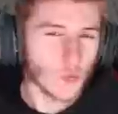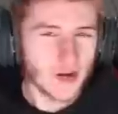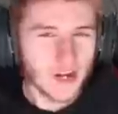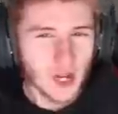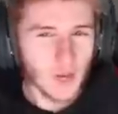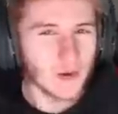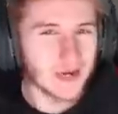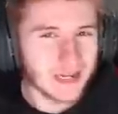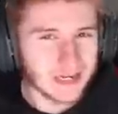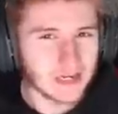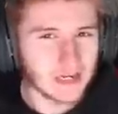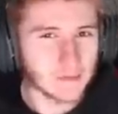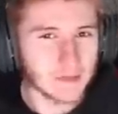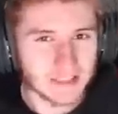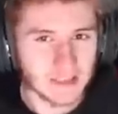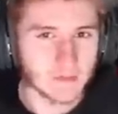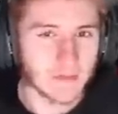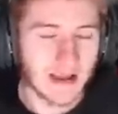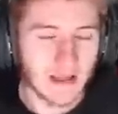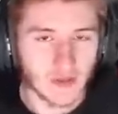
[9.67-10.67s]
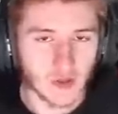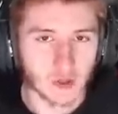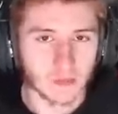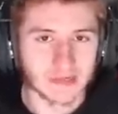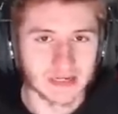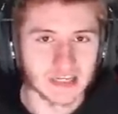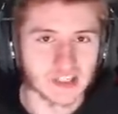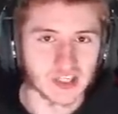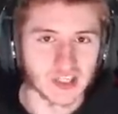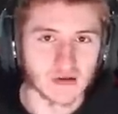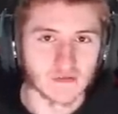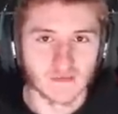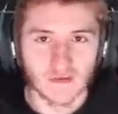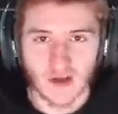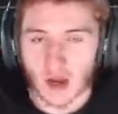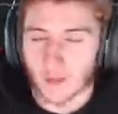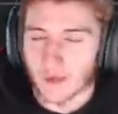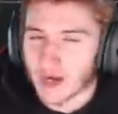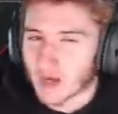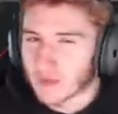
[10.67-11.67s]
We know a little bit about the update so
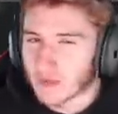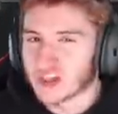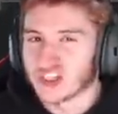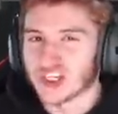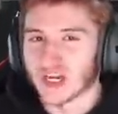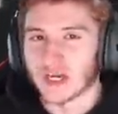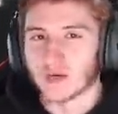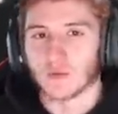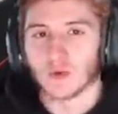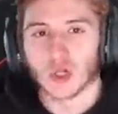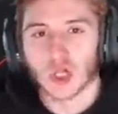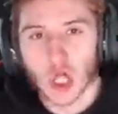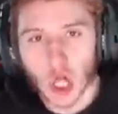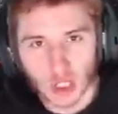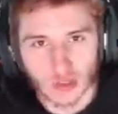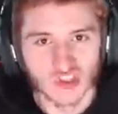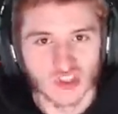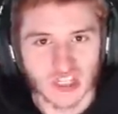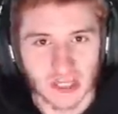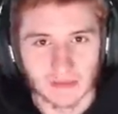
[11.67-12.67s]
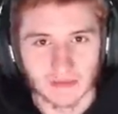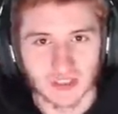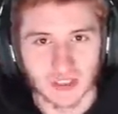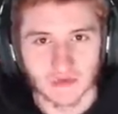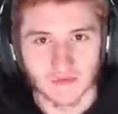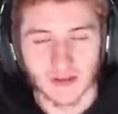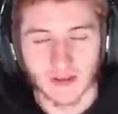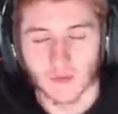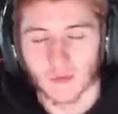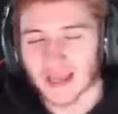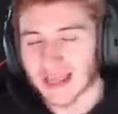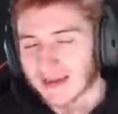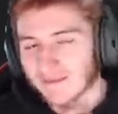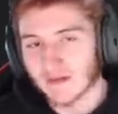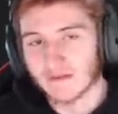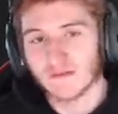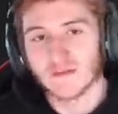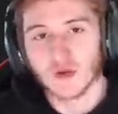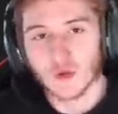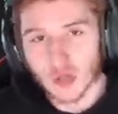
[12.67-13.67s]
far, we know the general concept of it, we have a
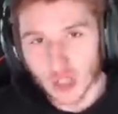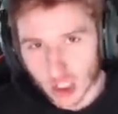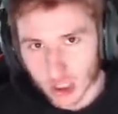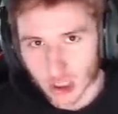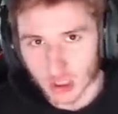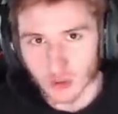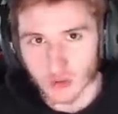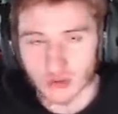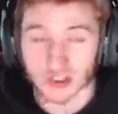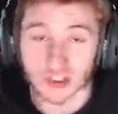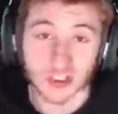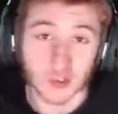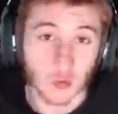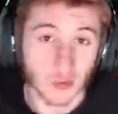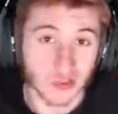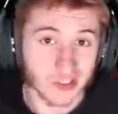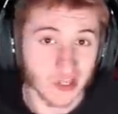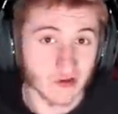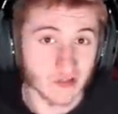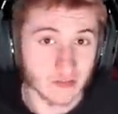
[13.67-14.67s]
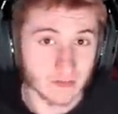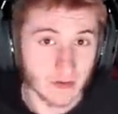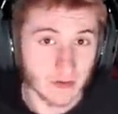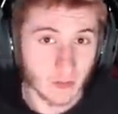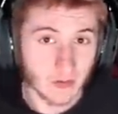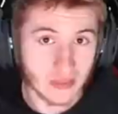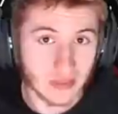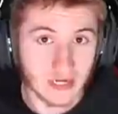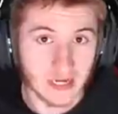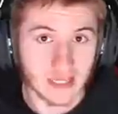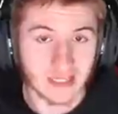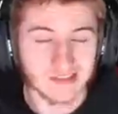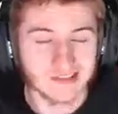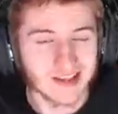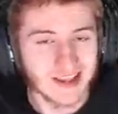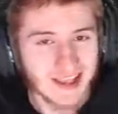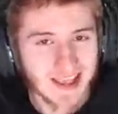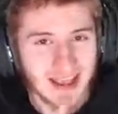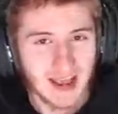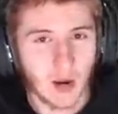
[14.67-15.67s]
few clues as to what's going to be within it.
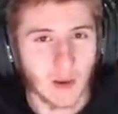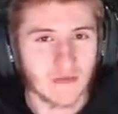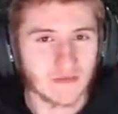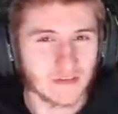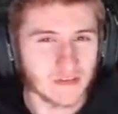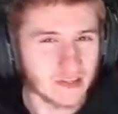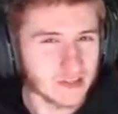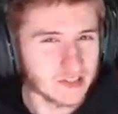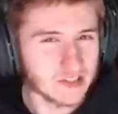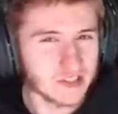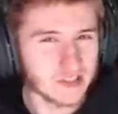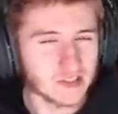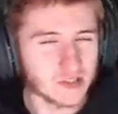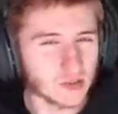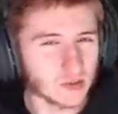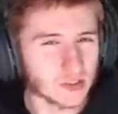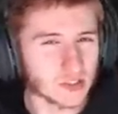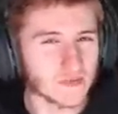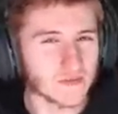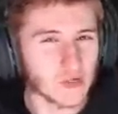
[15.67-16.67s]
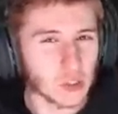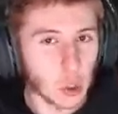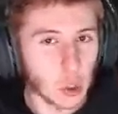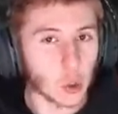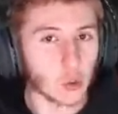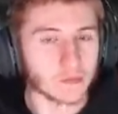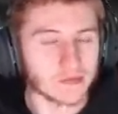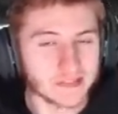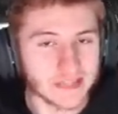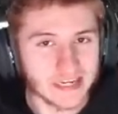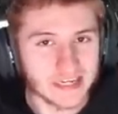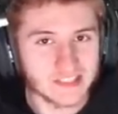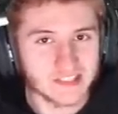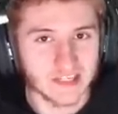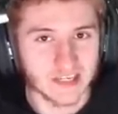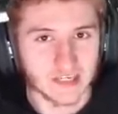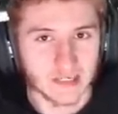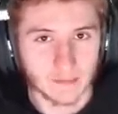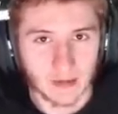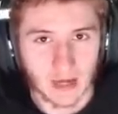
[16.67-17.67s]
However, this is sort of an
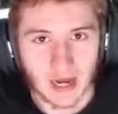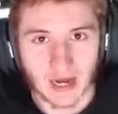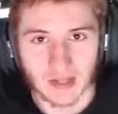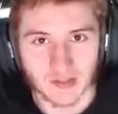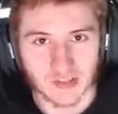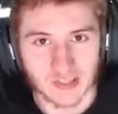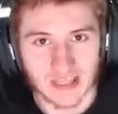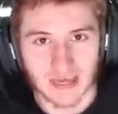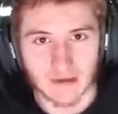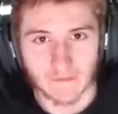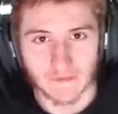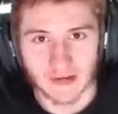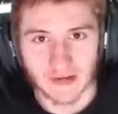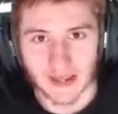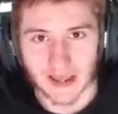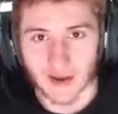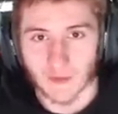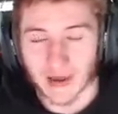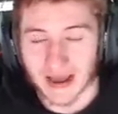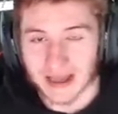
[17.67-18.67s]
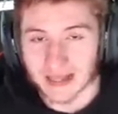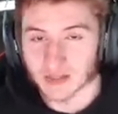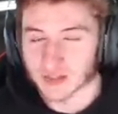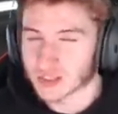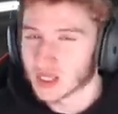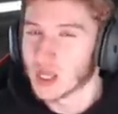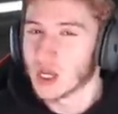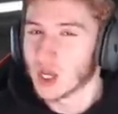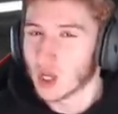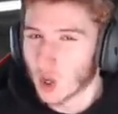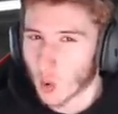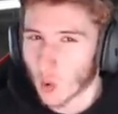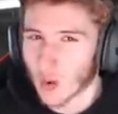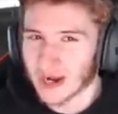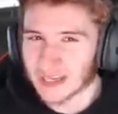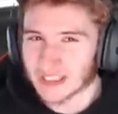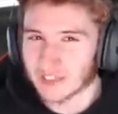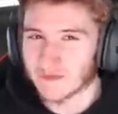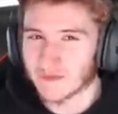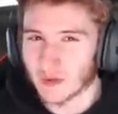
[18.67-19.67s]
updated part to that video as
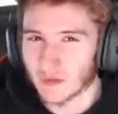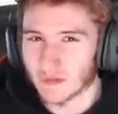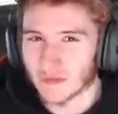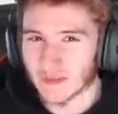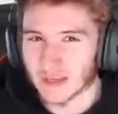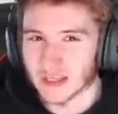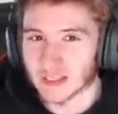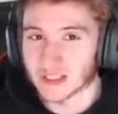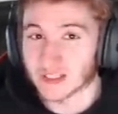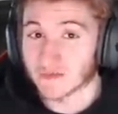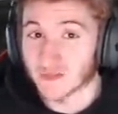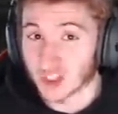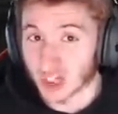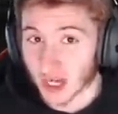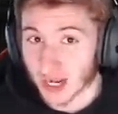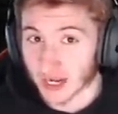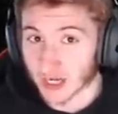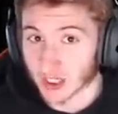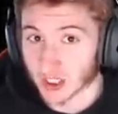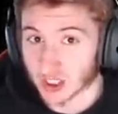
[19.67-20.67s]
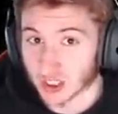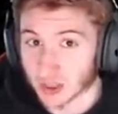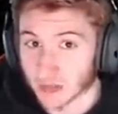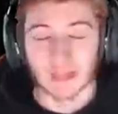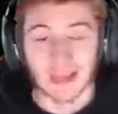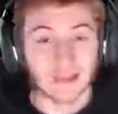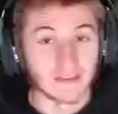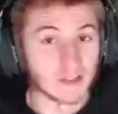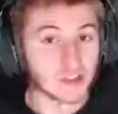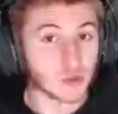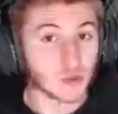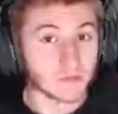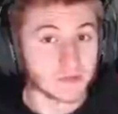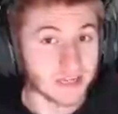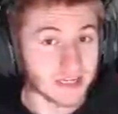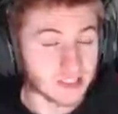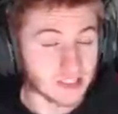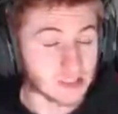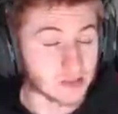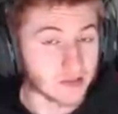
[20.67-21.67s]
quite a few things have changed, and this
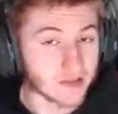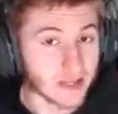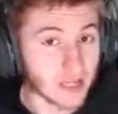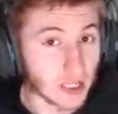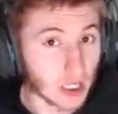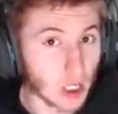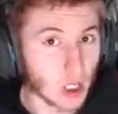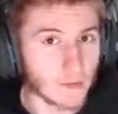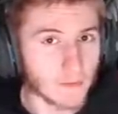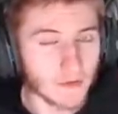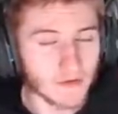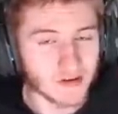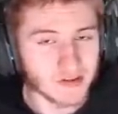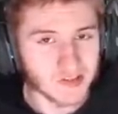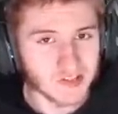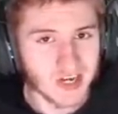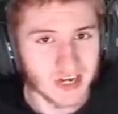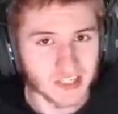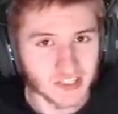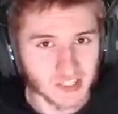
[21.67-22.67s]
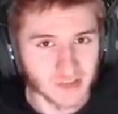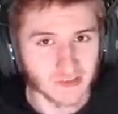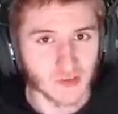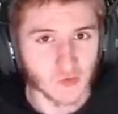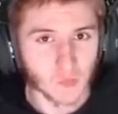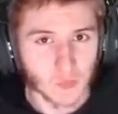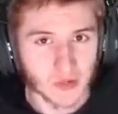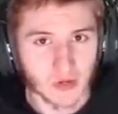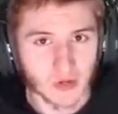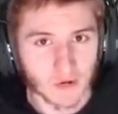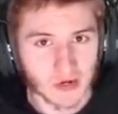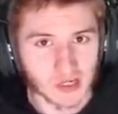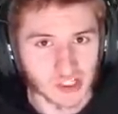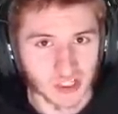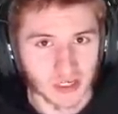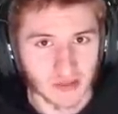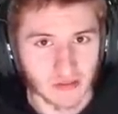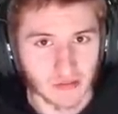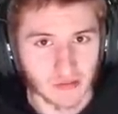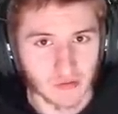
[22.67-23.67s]
update is looking a lot more exciting than we
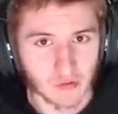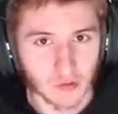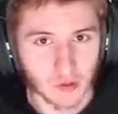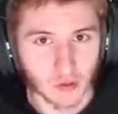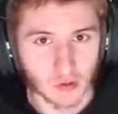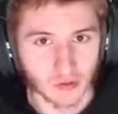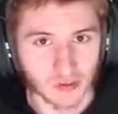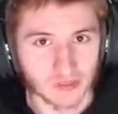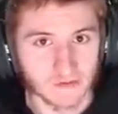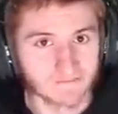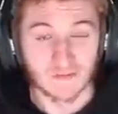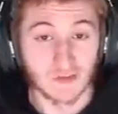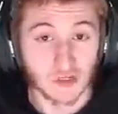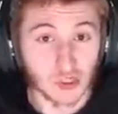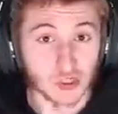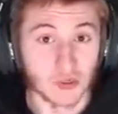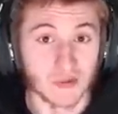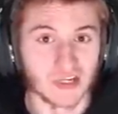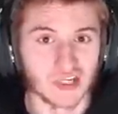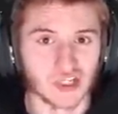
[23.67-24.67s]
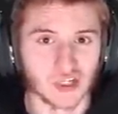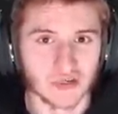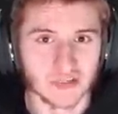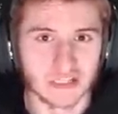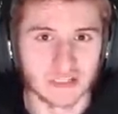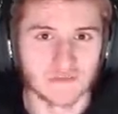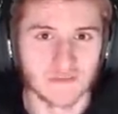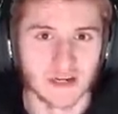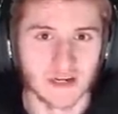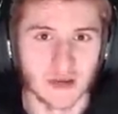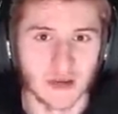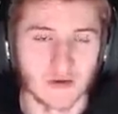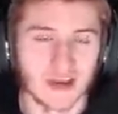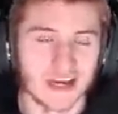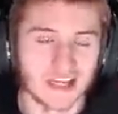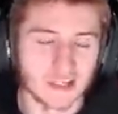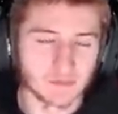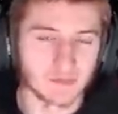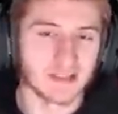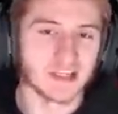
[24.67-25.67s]
originally thought. If you do enjoy this video
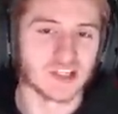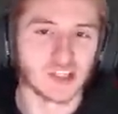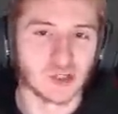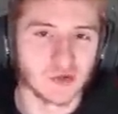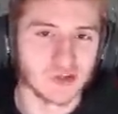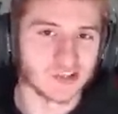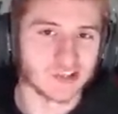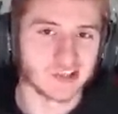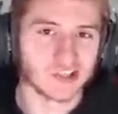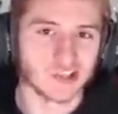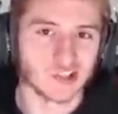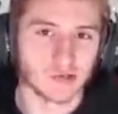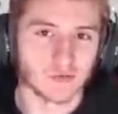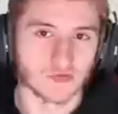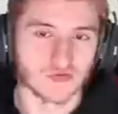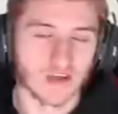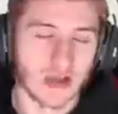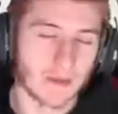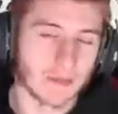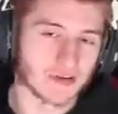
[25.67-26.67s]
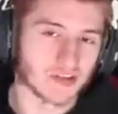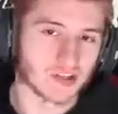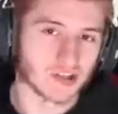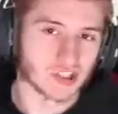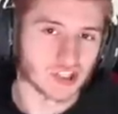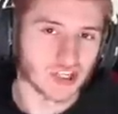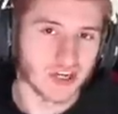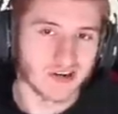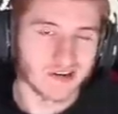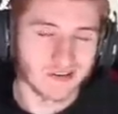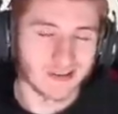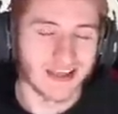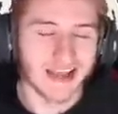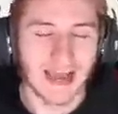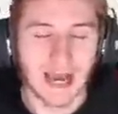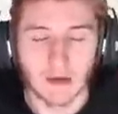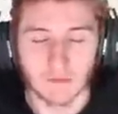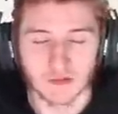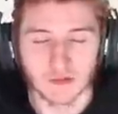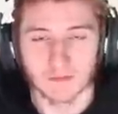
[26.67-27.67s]
guys, please do consider subscribing to the channel, it
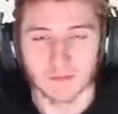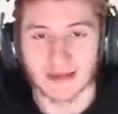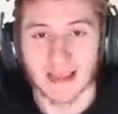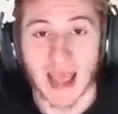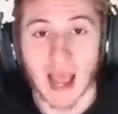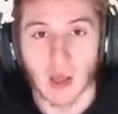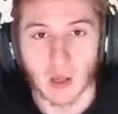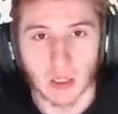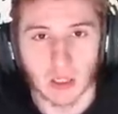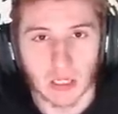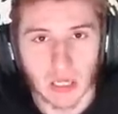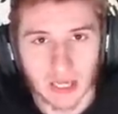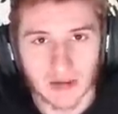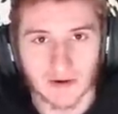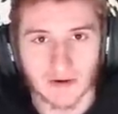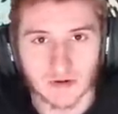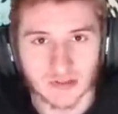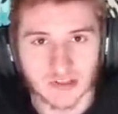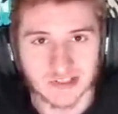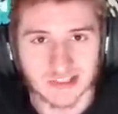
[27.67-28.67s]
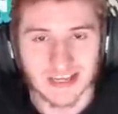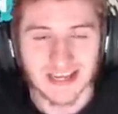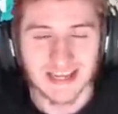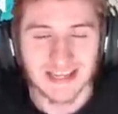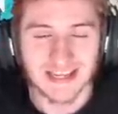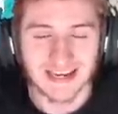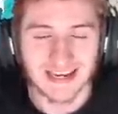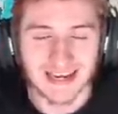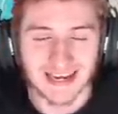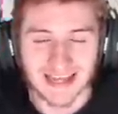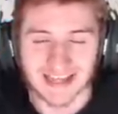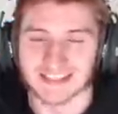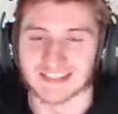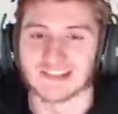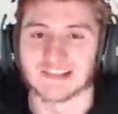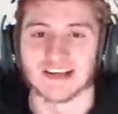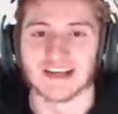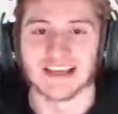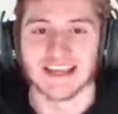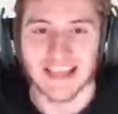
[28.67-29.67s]
helps me out loads.
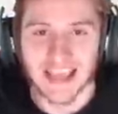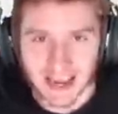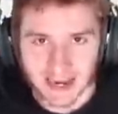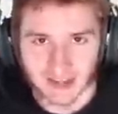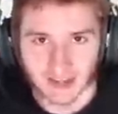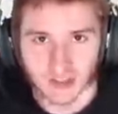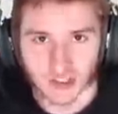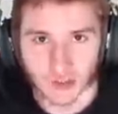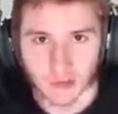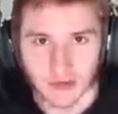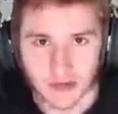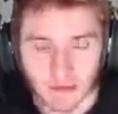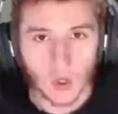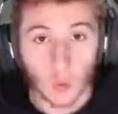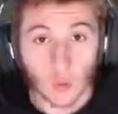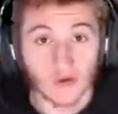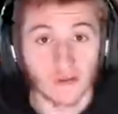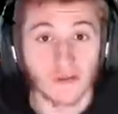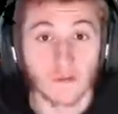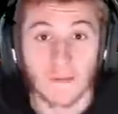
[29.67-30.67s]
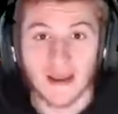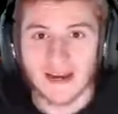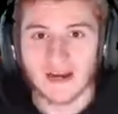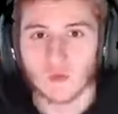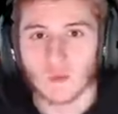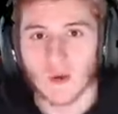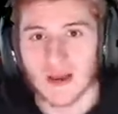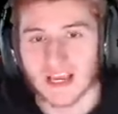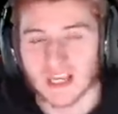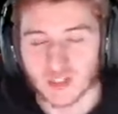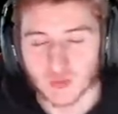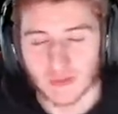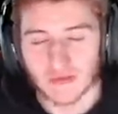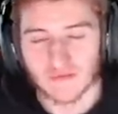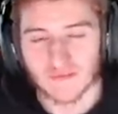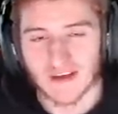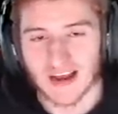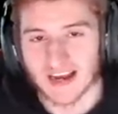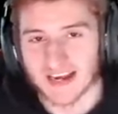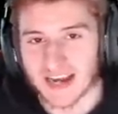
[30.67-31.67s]
Let's get into it. One of the main ways we
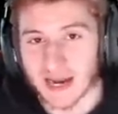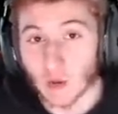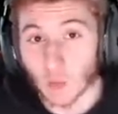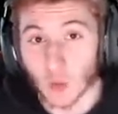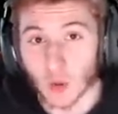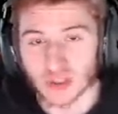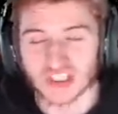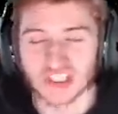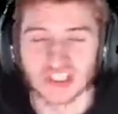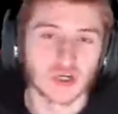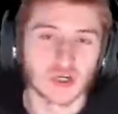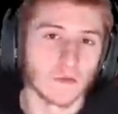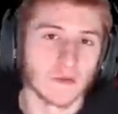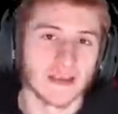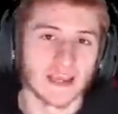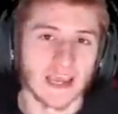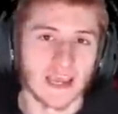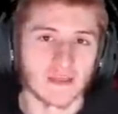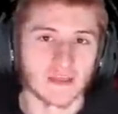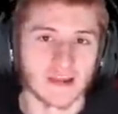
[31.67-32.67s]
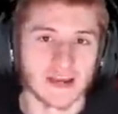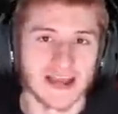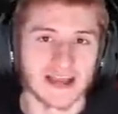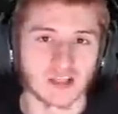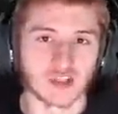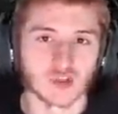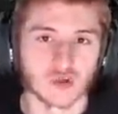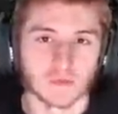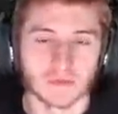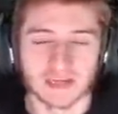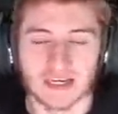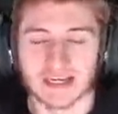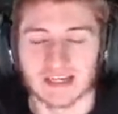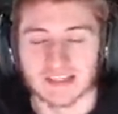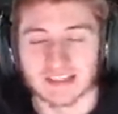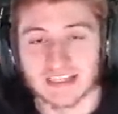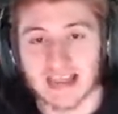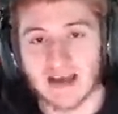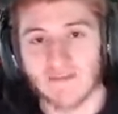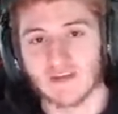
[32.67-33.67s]
find out what is coming in the next update
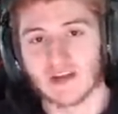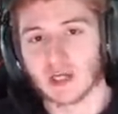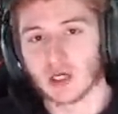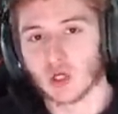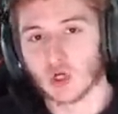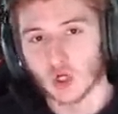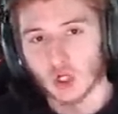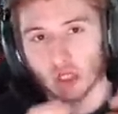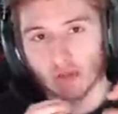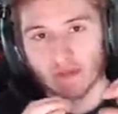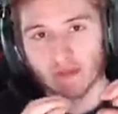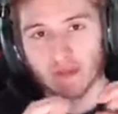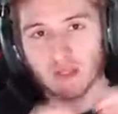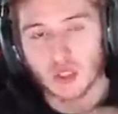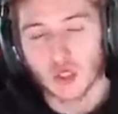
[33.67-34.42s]
is having a look at the